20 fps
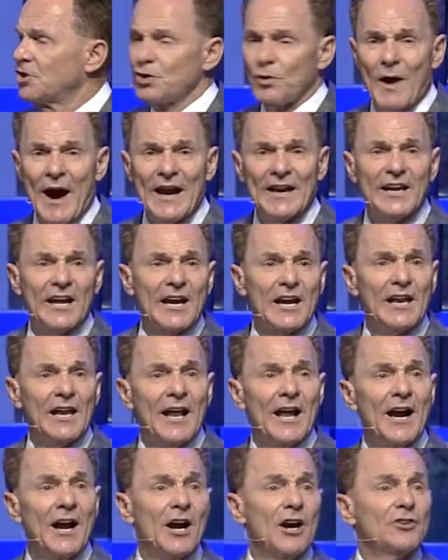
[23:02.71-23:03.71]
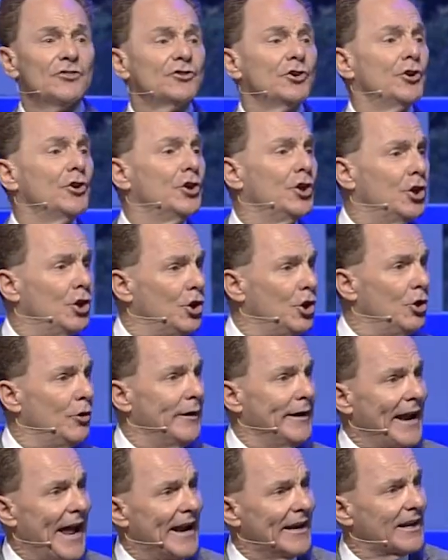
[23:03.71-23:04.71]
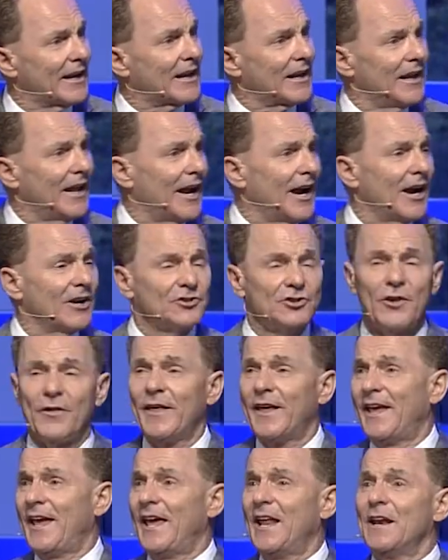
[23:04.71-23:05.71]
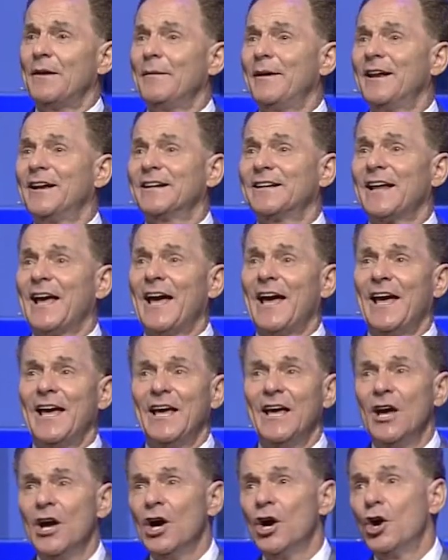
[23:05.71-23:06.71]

So I declare to you and I declare to the enemy today